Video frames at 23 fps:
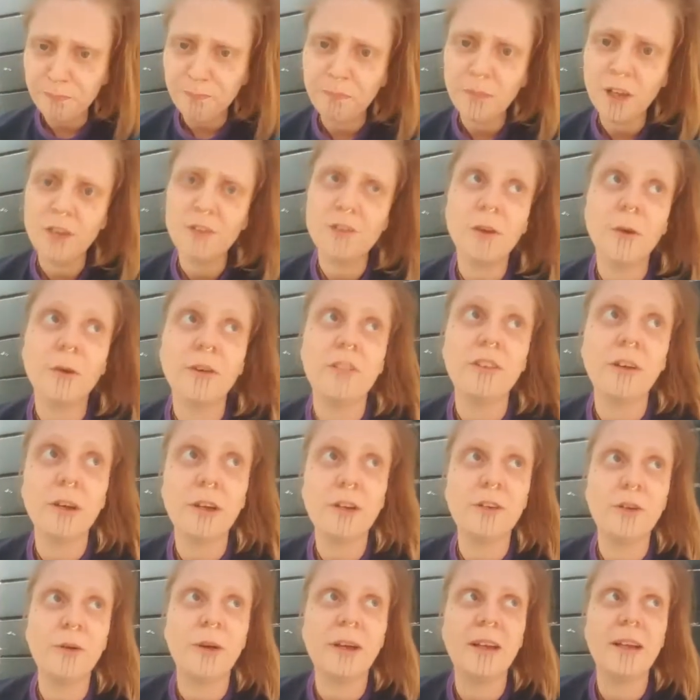So I
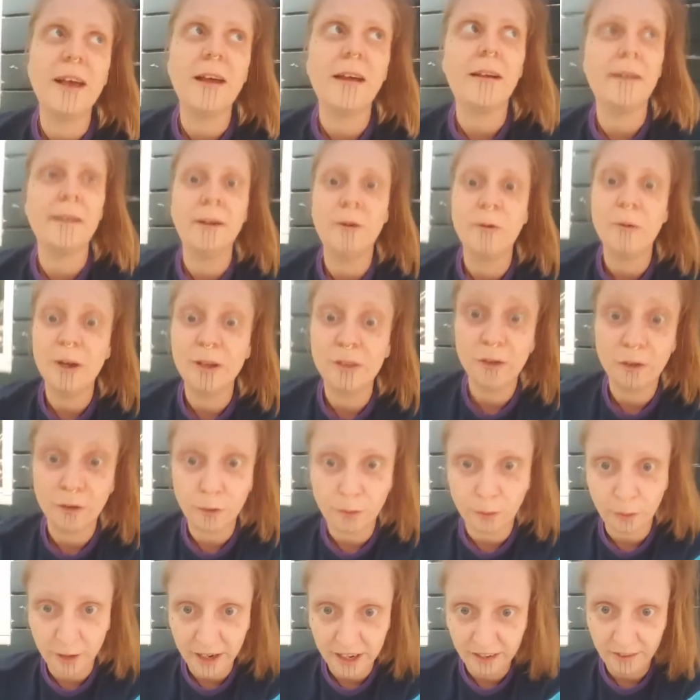started doing that, and it went
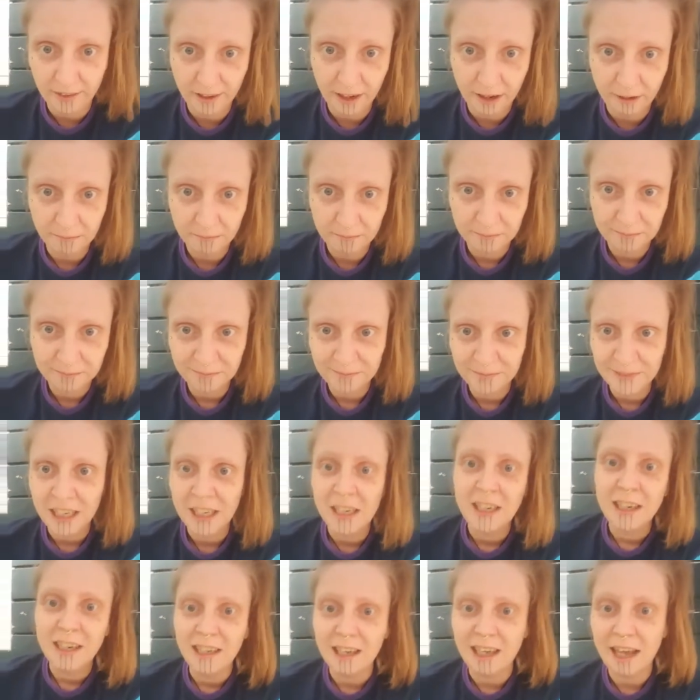crazy.
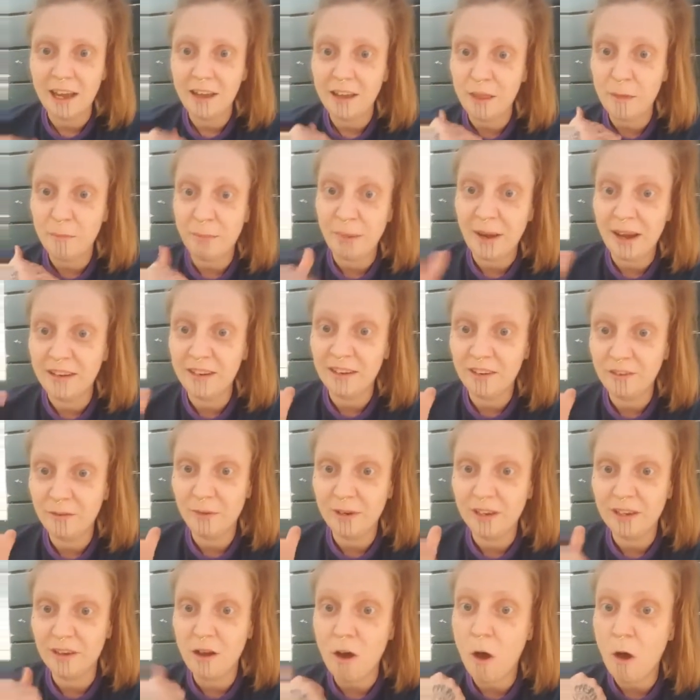Like, the pendant
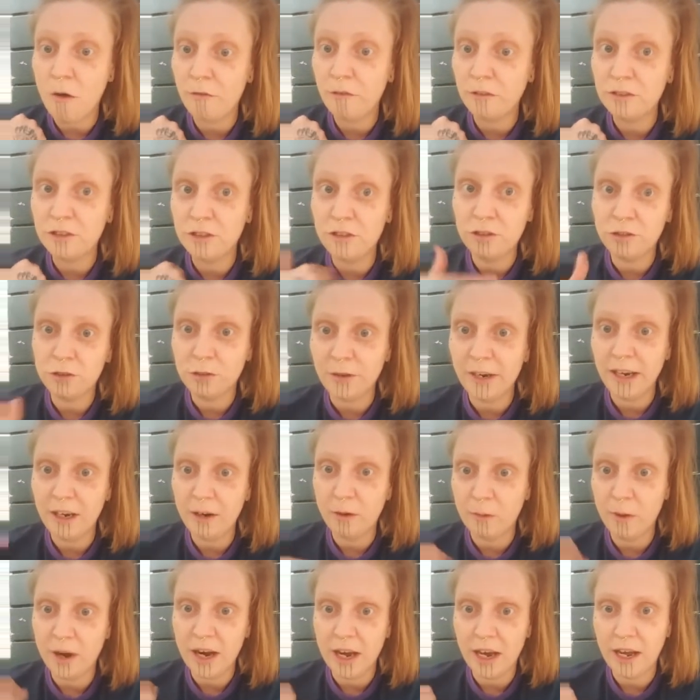went off straight
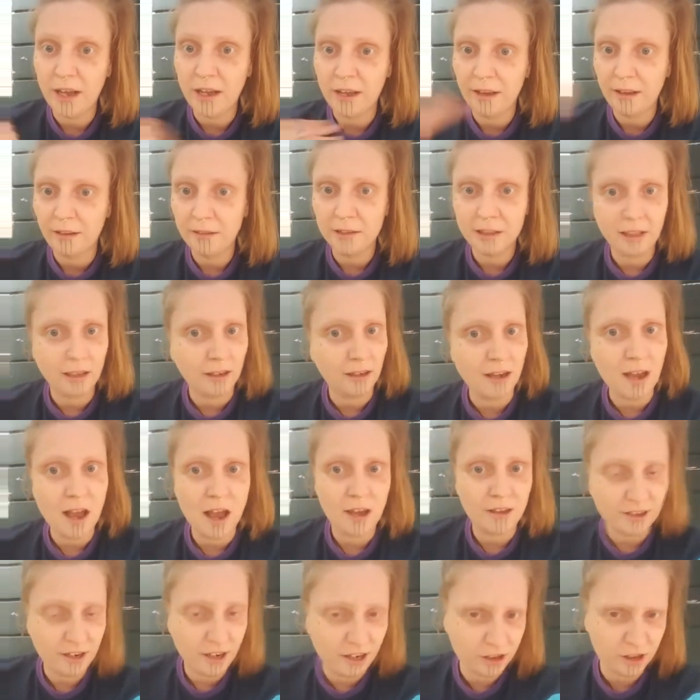away. I
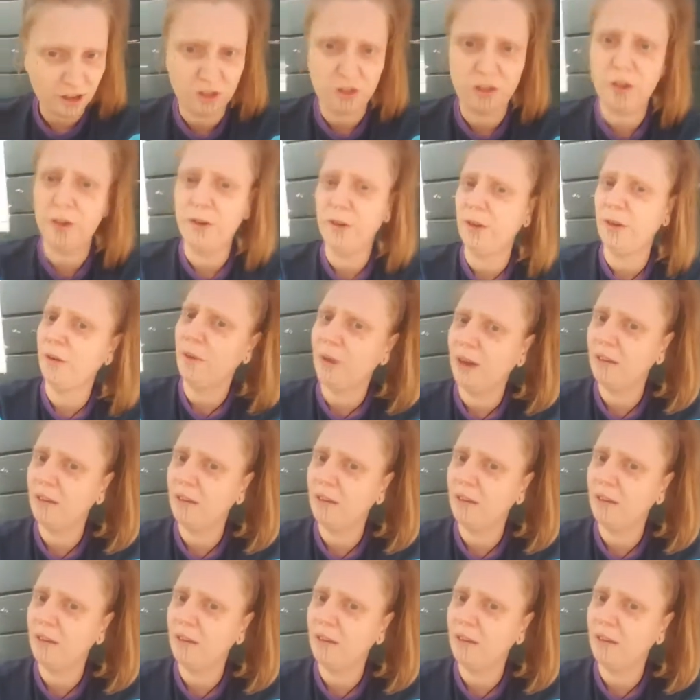can actually show you.